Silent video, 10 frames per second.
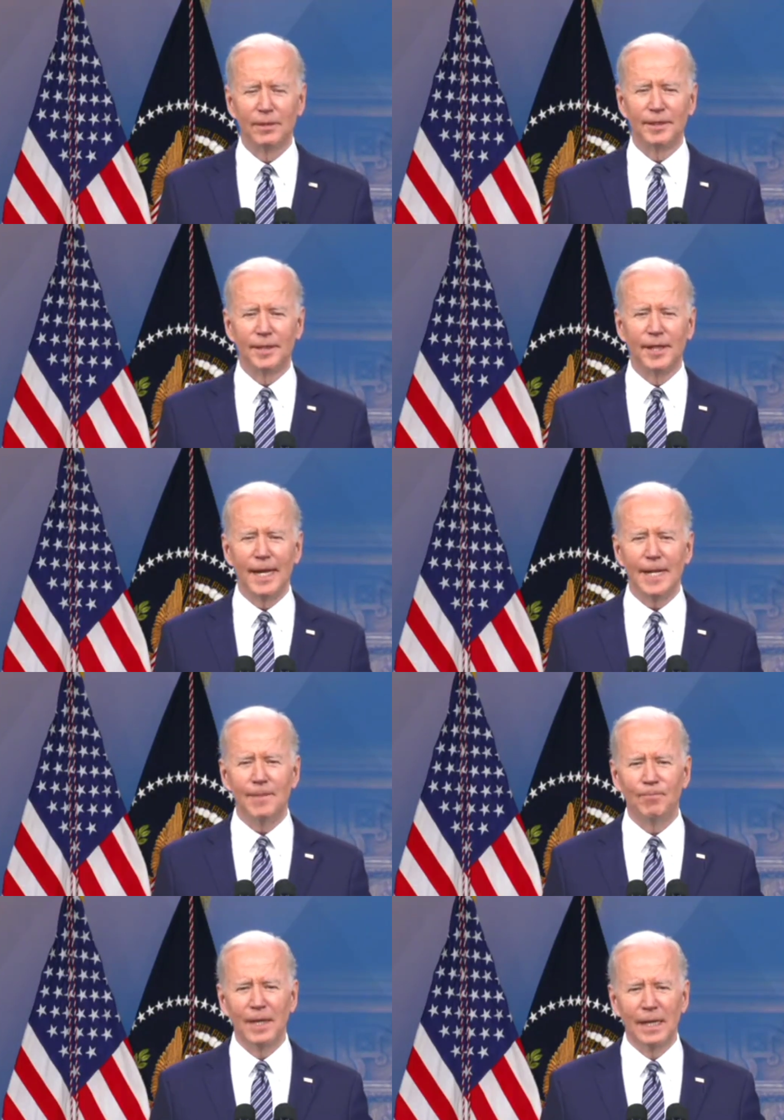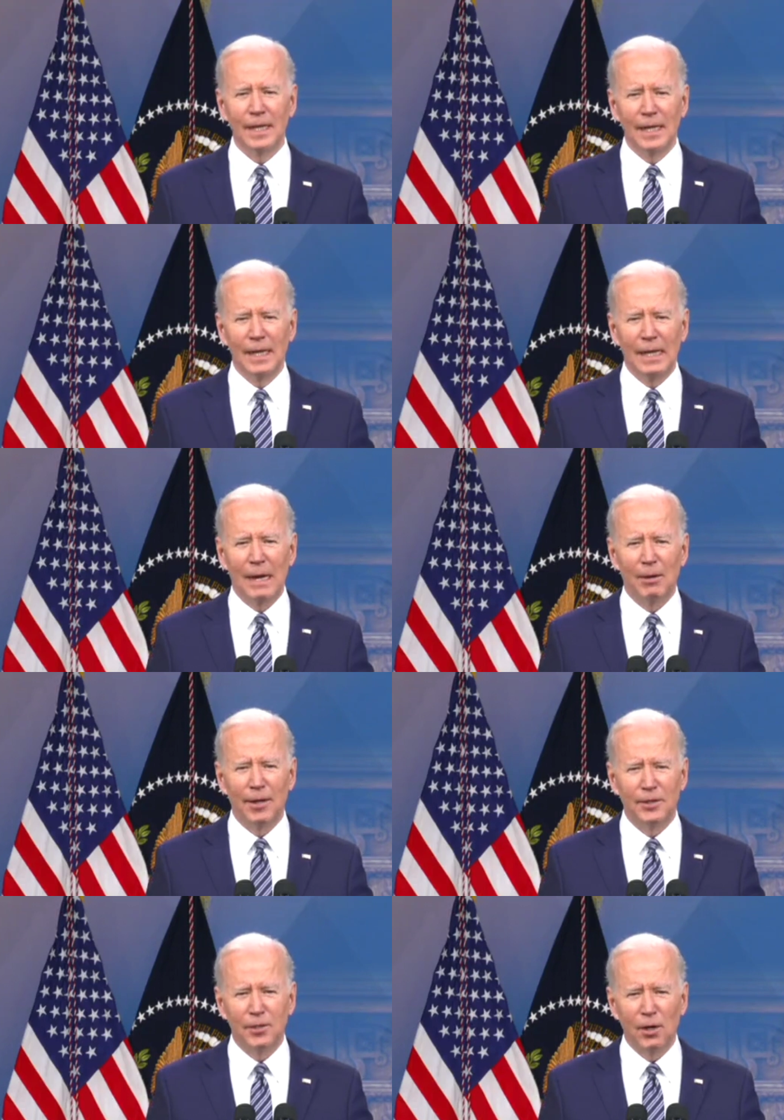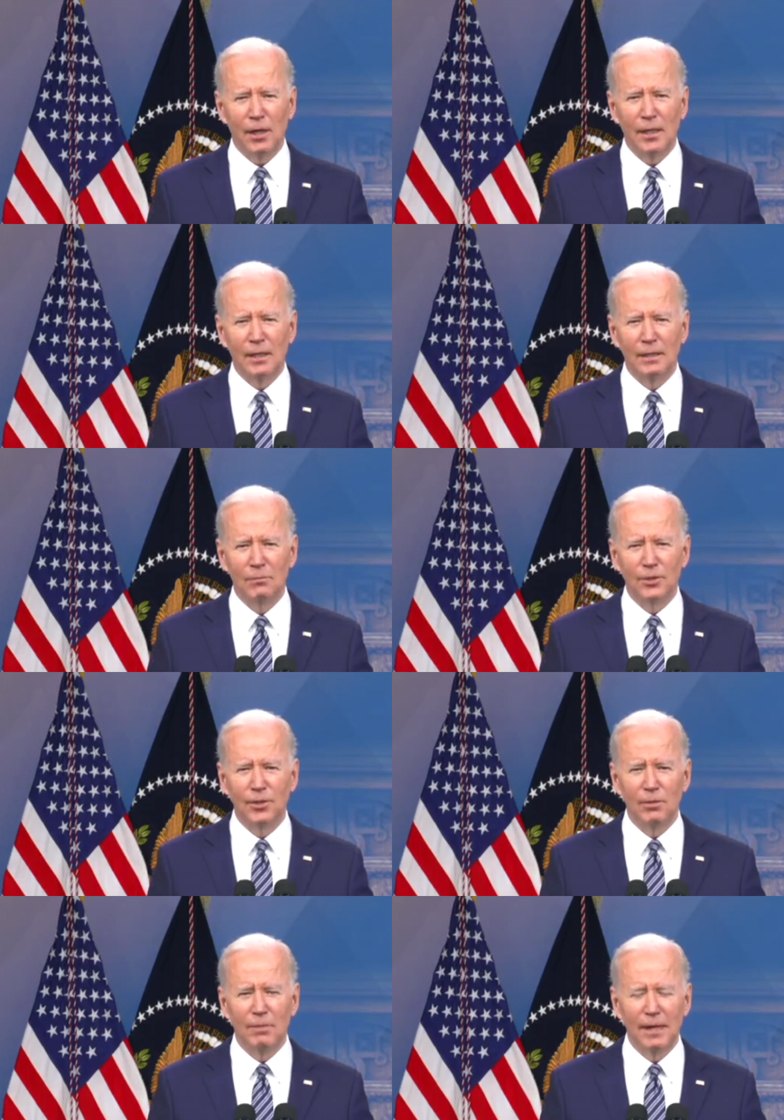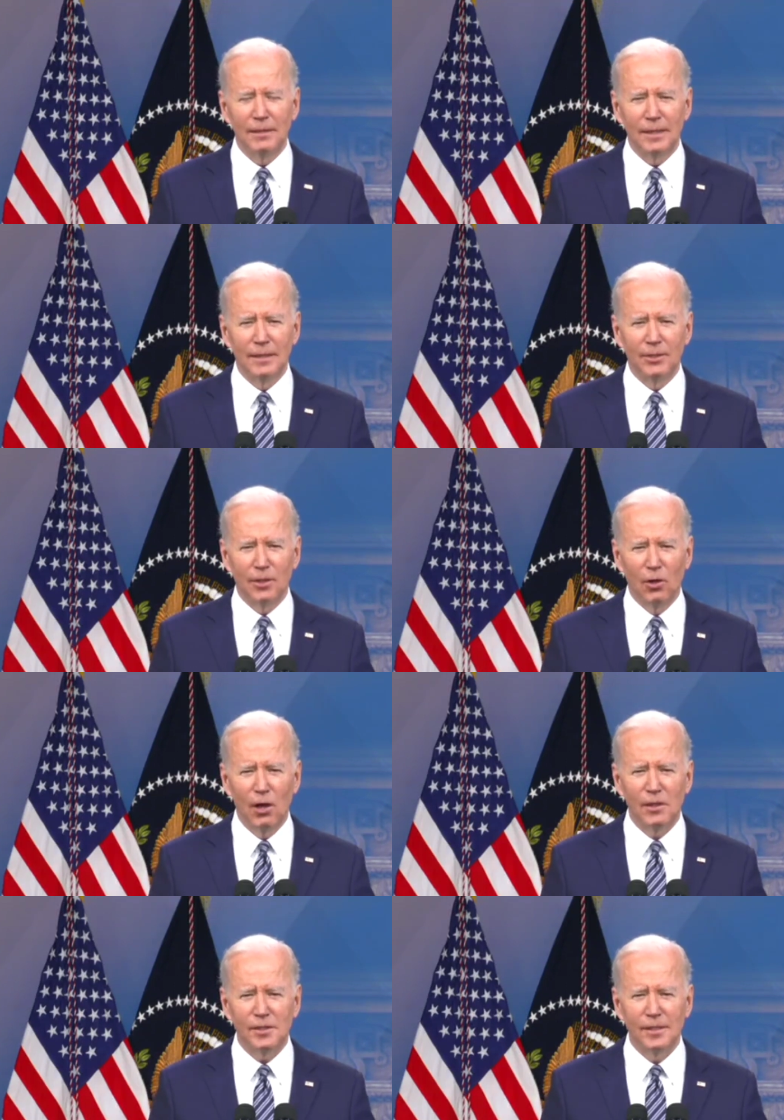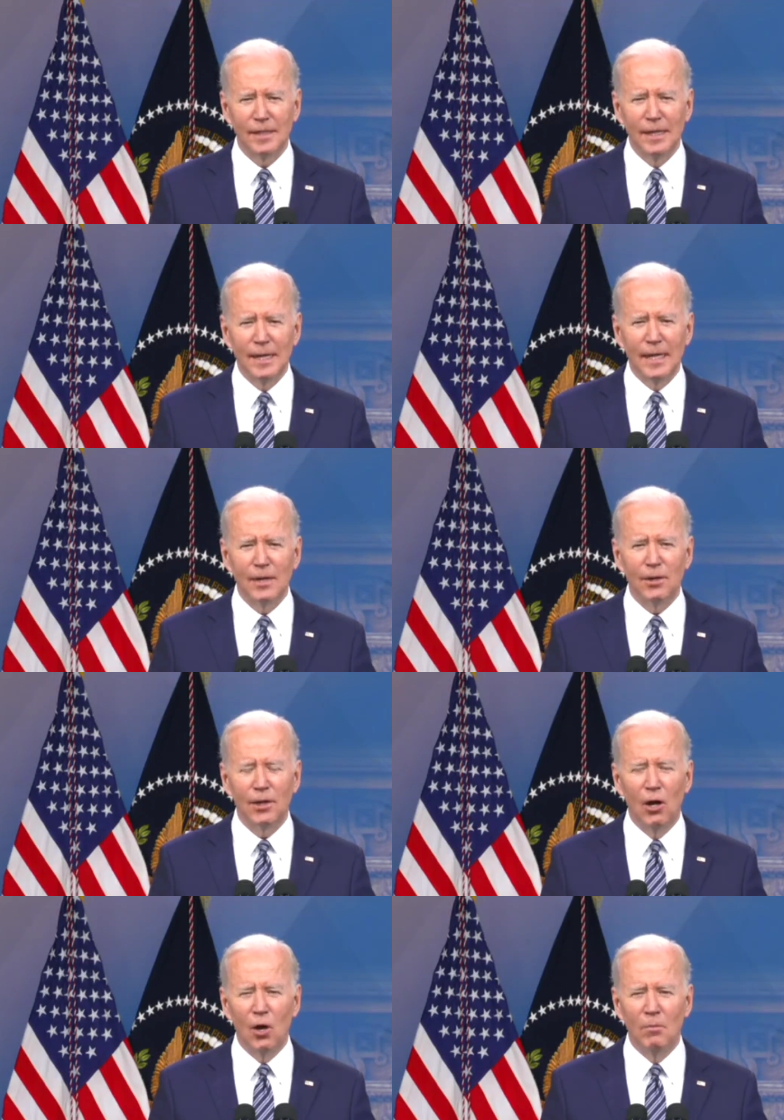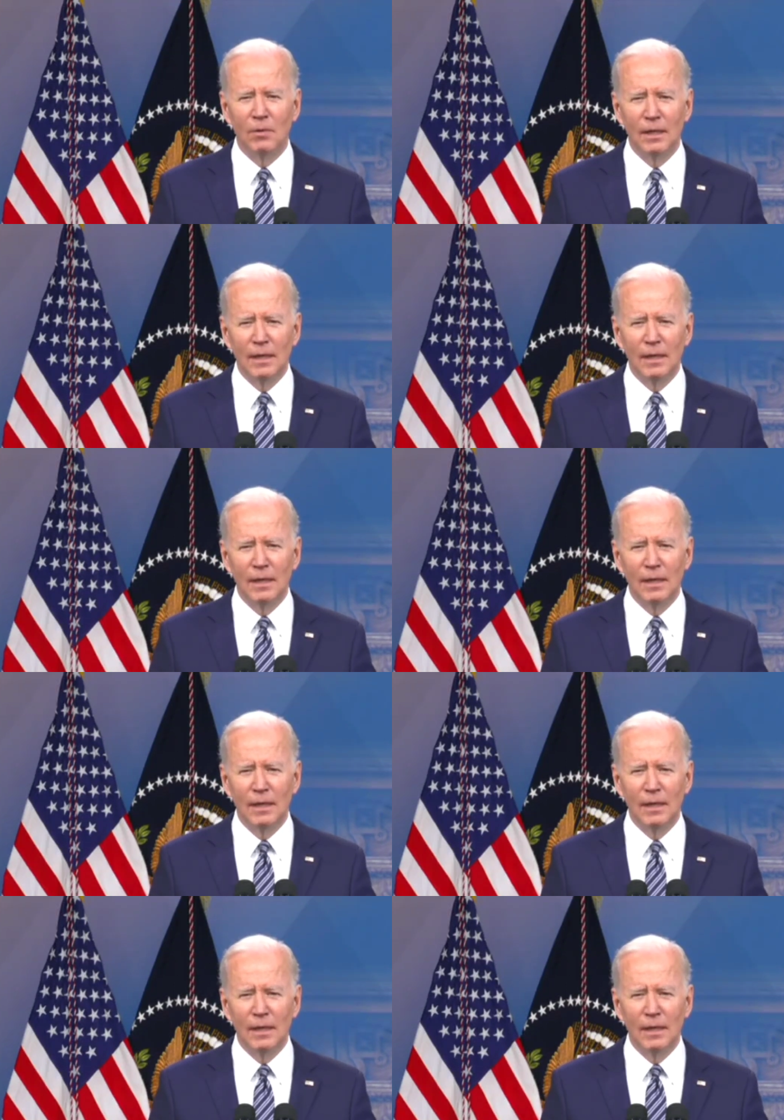Today, I want to talk with you about the cost here at home